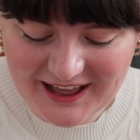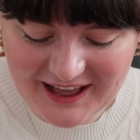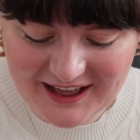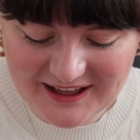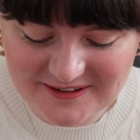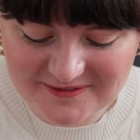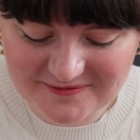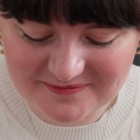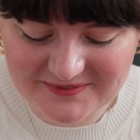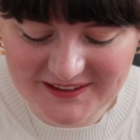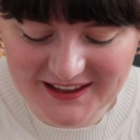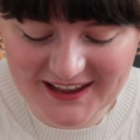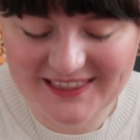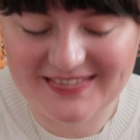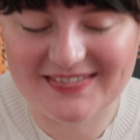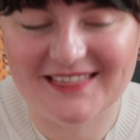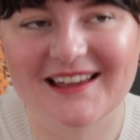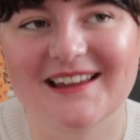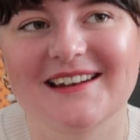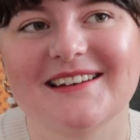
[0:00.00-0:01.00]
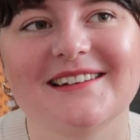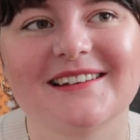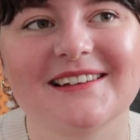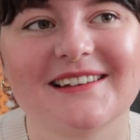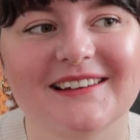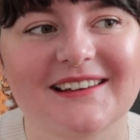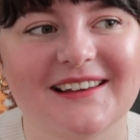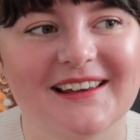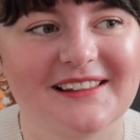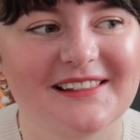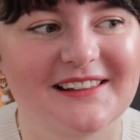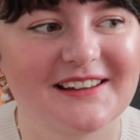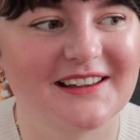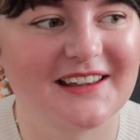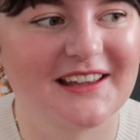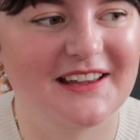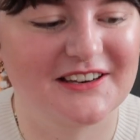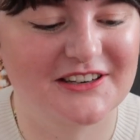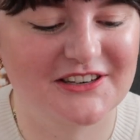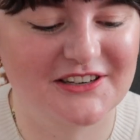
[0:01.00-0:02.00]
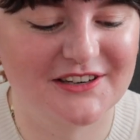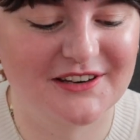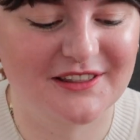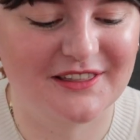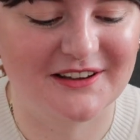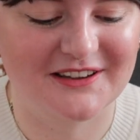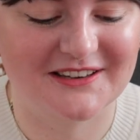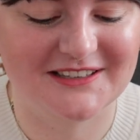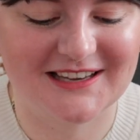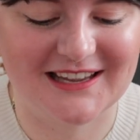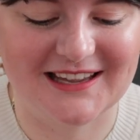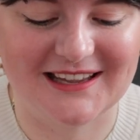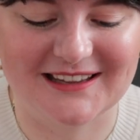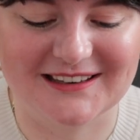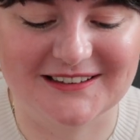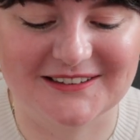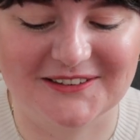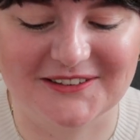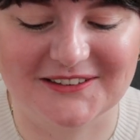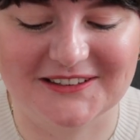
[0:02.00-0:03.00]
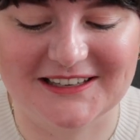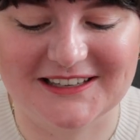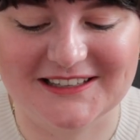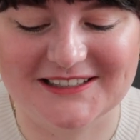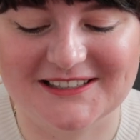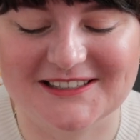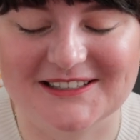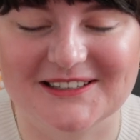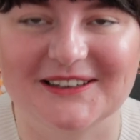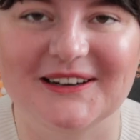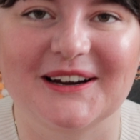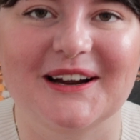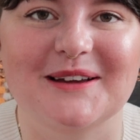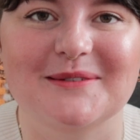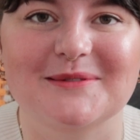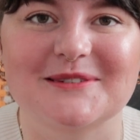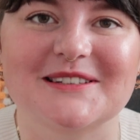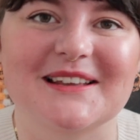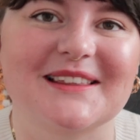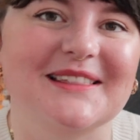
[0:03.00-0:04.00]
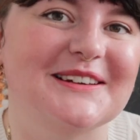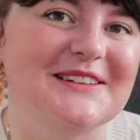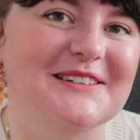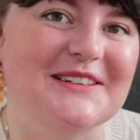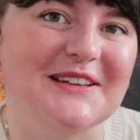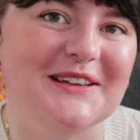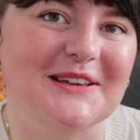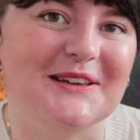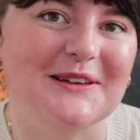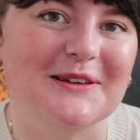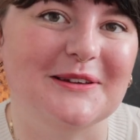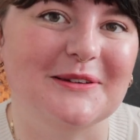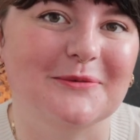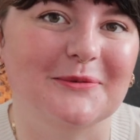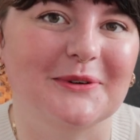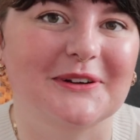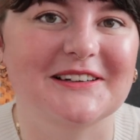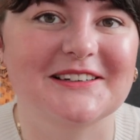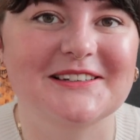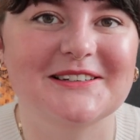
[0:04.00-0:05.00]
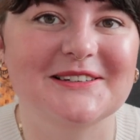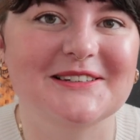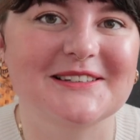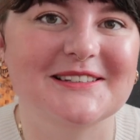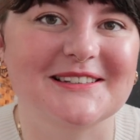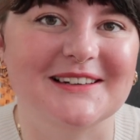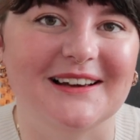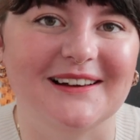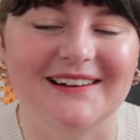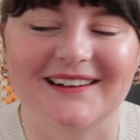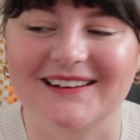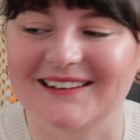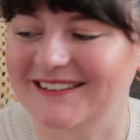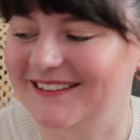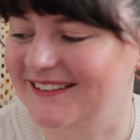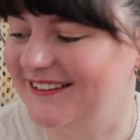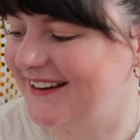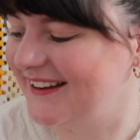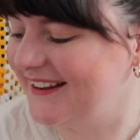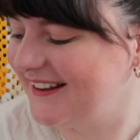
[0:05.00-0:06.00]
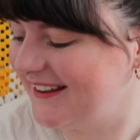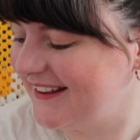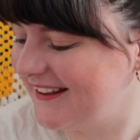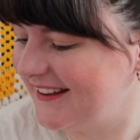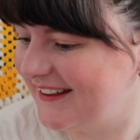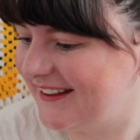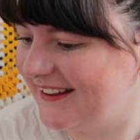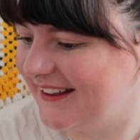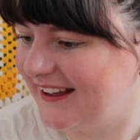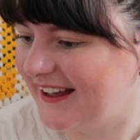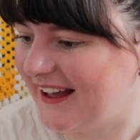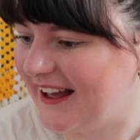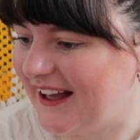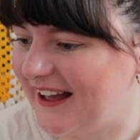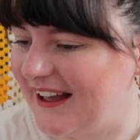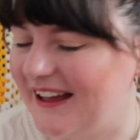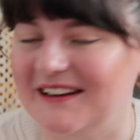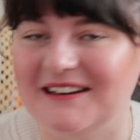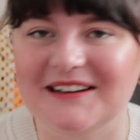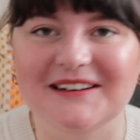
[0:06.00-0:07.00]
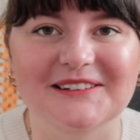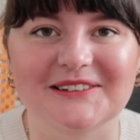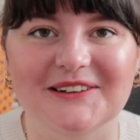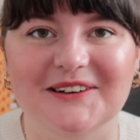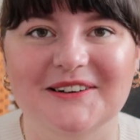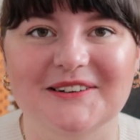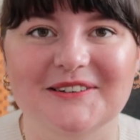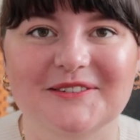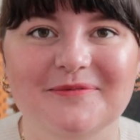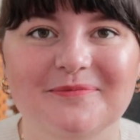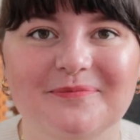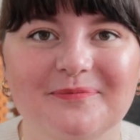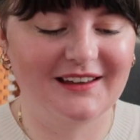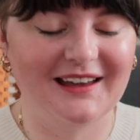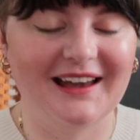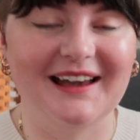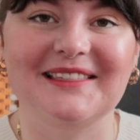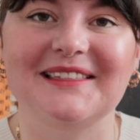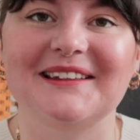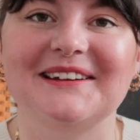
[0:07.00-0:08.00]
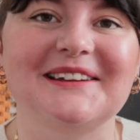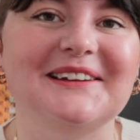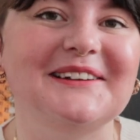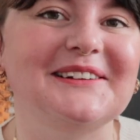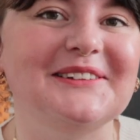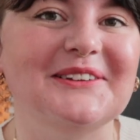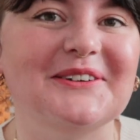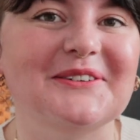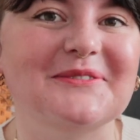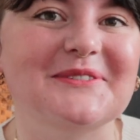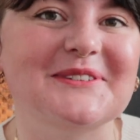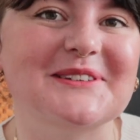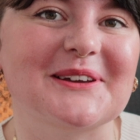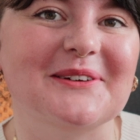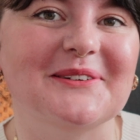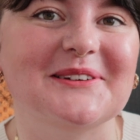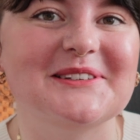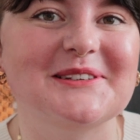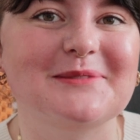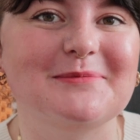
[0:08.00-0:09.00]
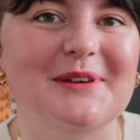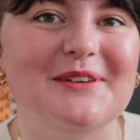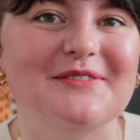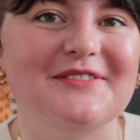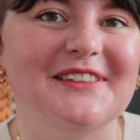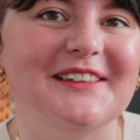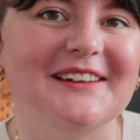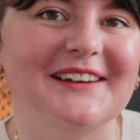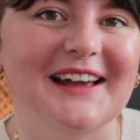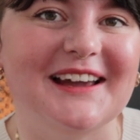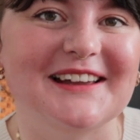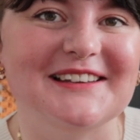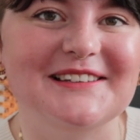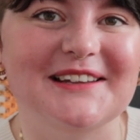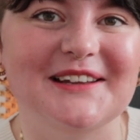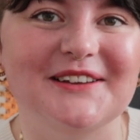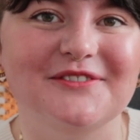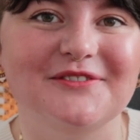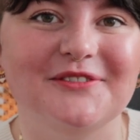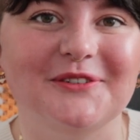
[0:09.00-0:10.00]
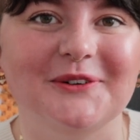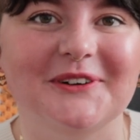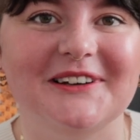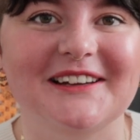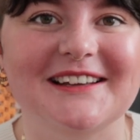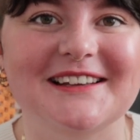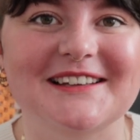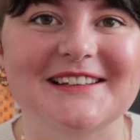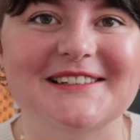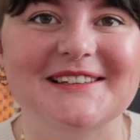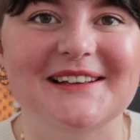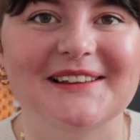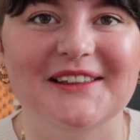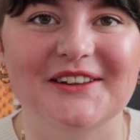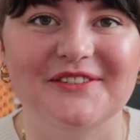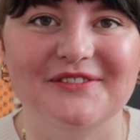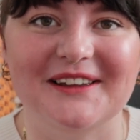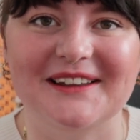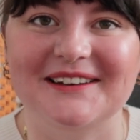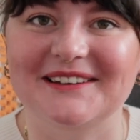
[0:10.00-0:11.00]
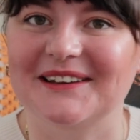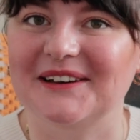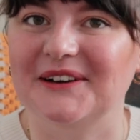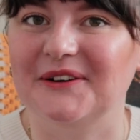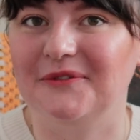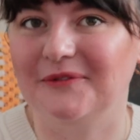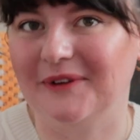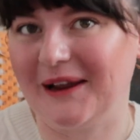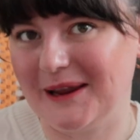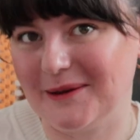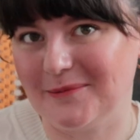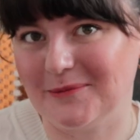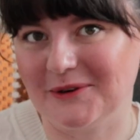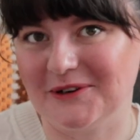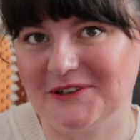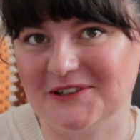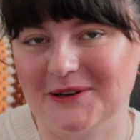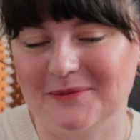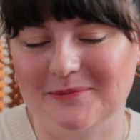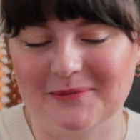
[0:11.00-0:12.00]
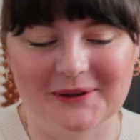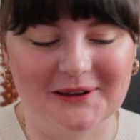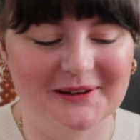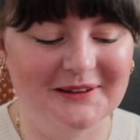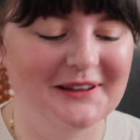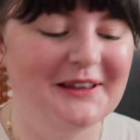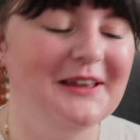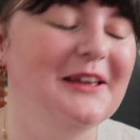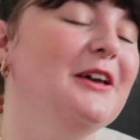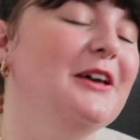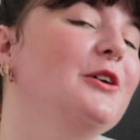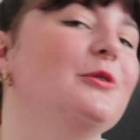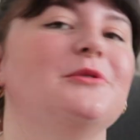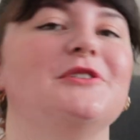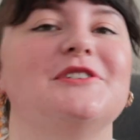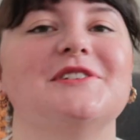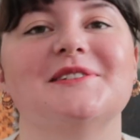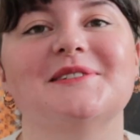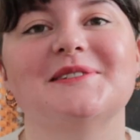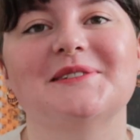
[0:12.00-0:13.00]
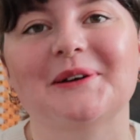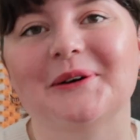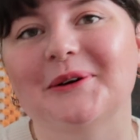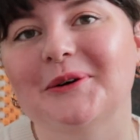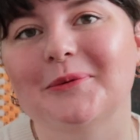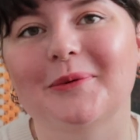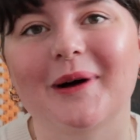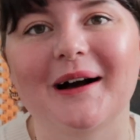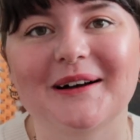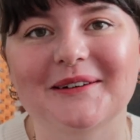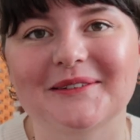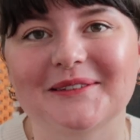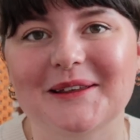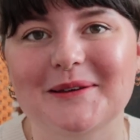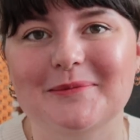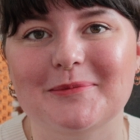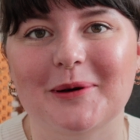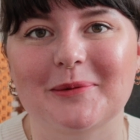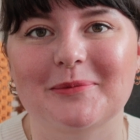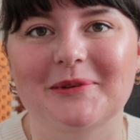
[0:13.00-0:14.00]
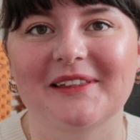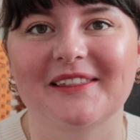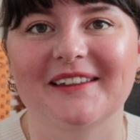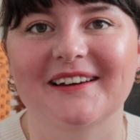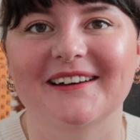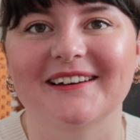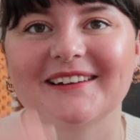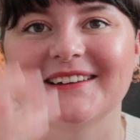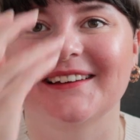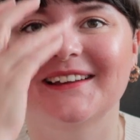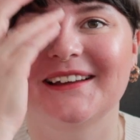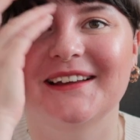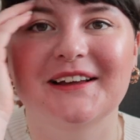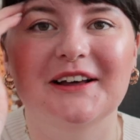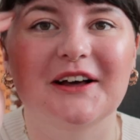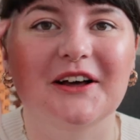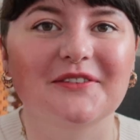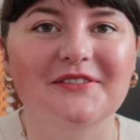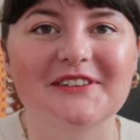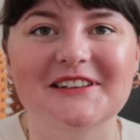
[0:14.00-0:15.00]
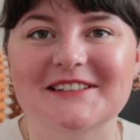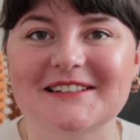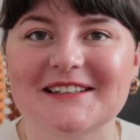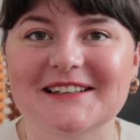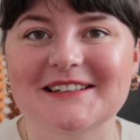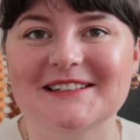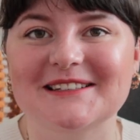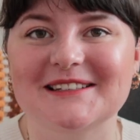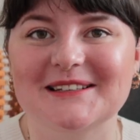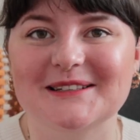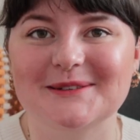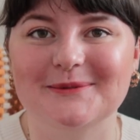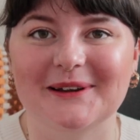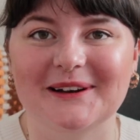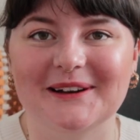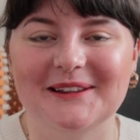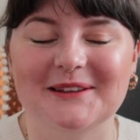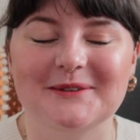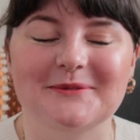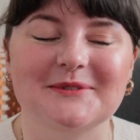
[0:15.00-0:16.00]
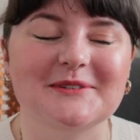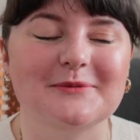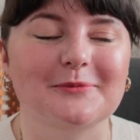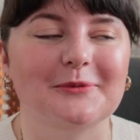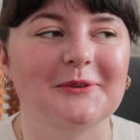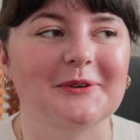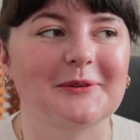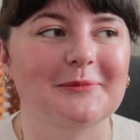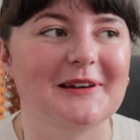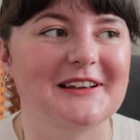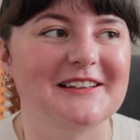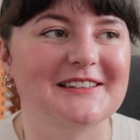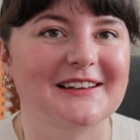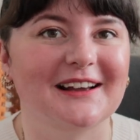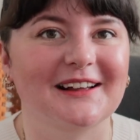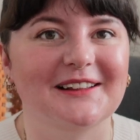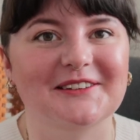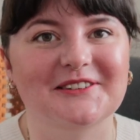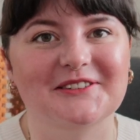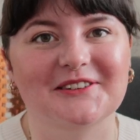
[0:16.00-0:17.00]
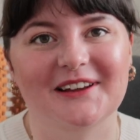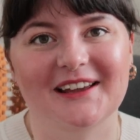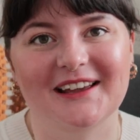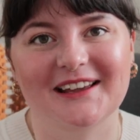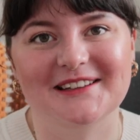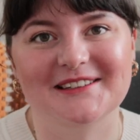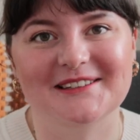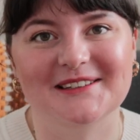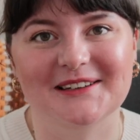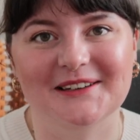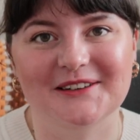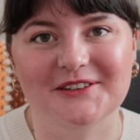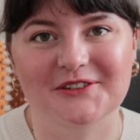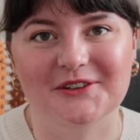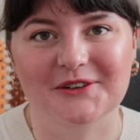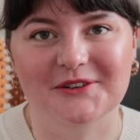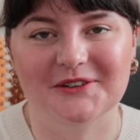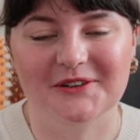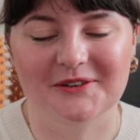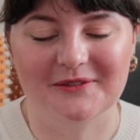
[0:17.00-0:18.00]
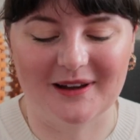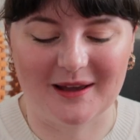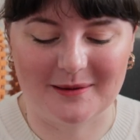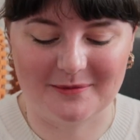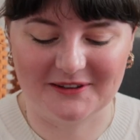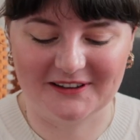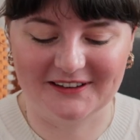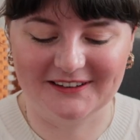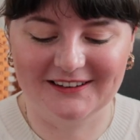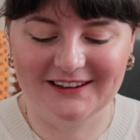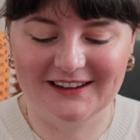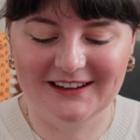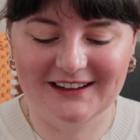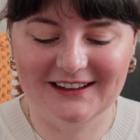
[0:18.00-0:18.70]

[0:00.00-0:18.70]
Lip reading: And then Killer Kitsch 13 on Instagram said that she wanted to start a knit along. And the knit along was going to be for the 1940s lavender rainbow jumper, which is so wildly popular. Obviously, it's the sweater that was worn by Scarlett Johansson in Jojo Rabbit.